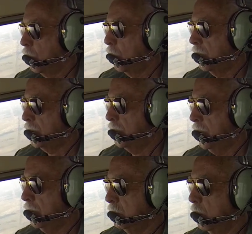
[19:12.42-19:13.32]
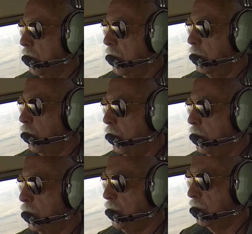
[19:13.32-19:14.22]
What airport
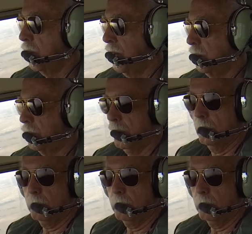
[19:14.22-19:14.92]
were you flying from?